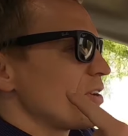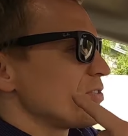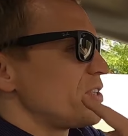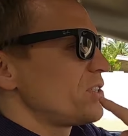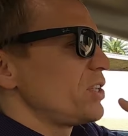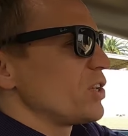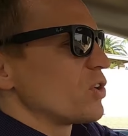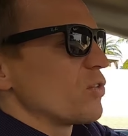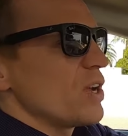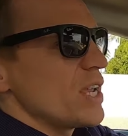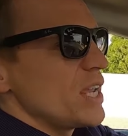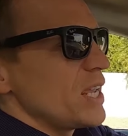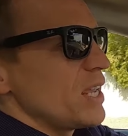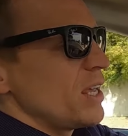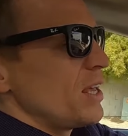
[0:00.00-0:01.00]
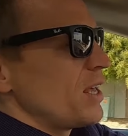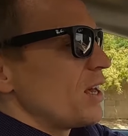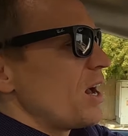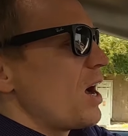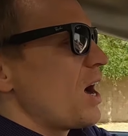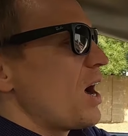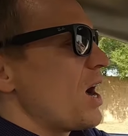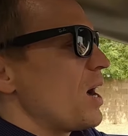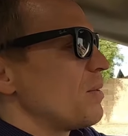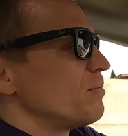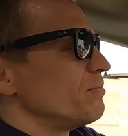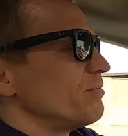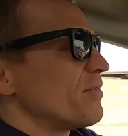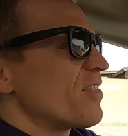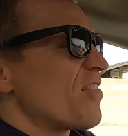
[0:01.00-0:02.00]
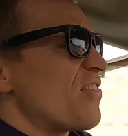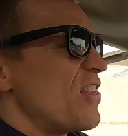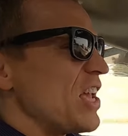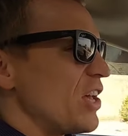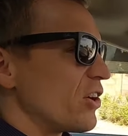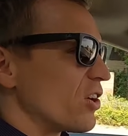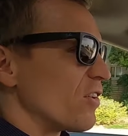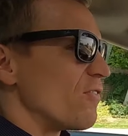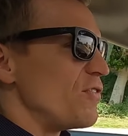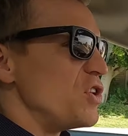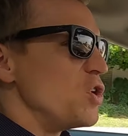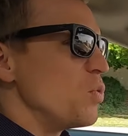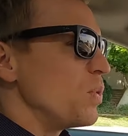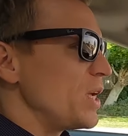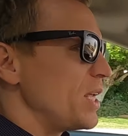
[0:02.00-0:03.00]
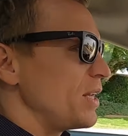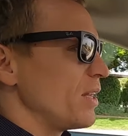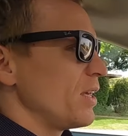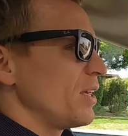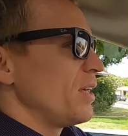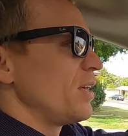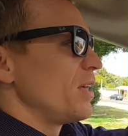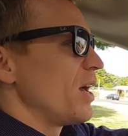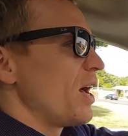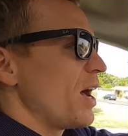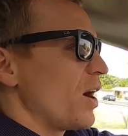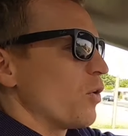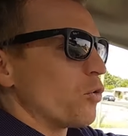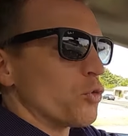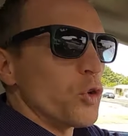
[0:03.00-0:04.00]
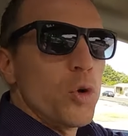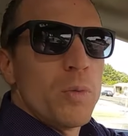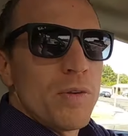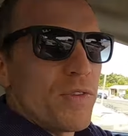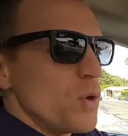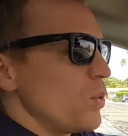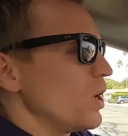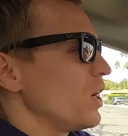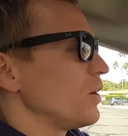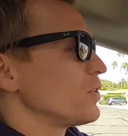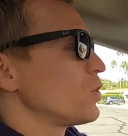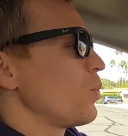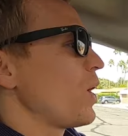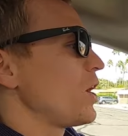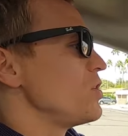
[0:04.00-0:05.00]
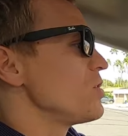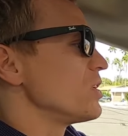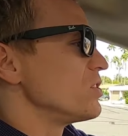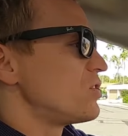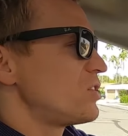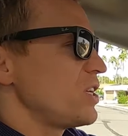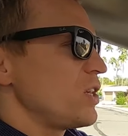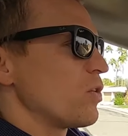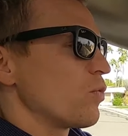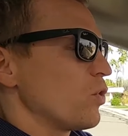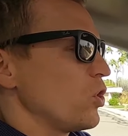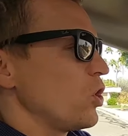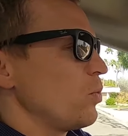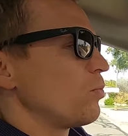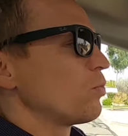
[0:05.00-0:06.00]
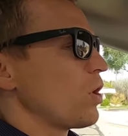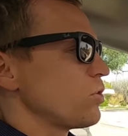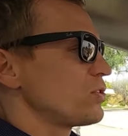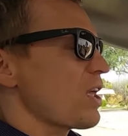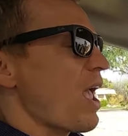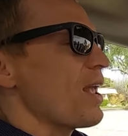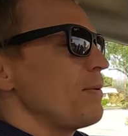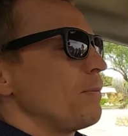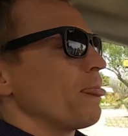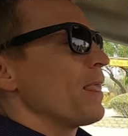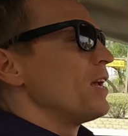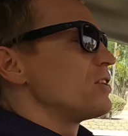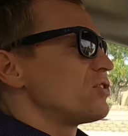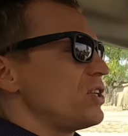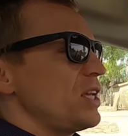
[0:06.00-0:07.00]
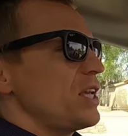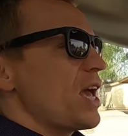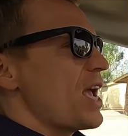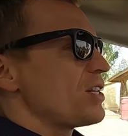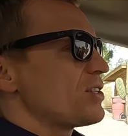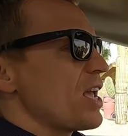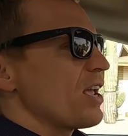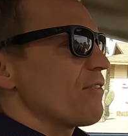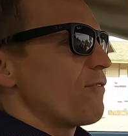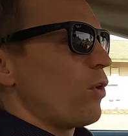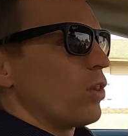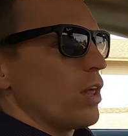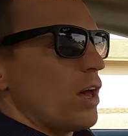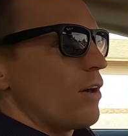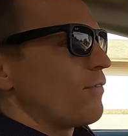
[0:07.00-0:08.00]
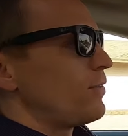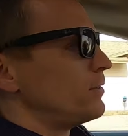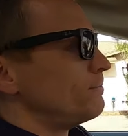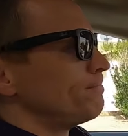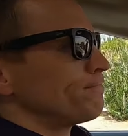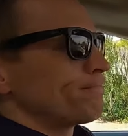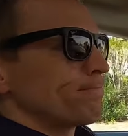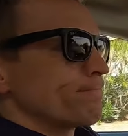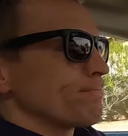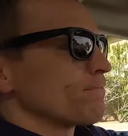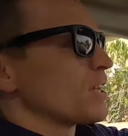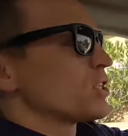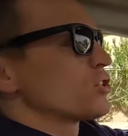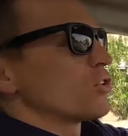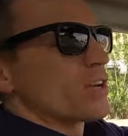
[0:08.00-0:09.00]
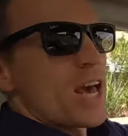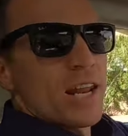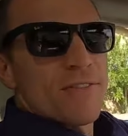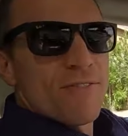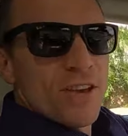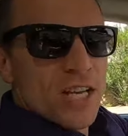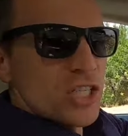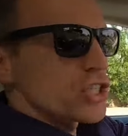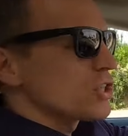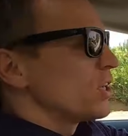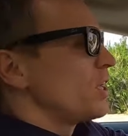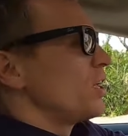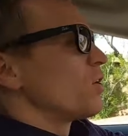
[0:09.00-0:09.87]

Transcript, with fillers: three hundred sixty degree um, theater viewing uh, room, if you will, to where you can sit in a room, rotate, see a tank full of a certain kind of fish,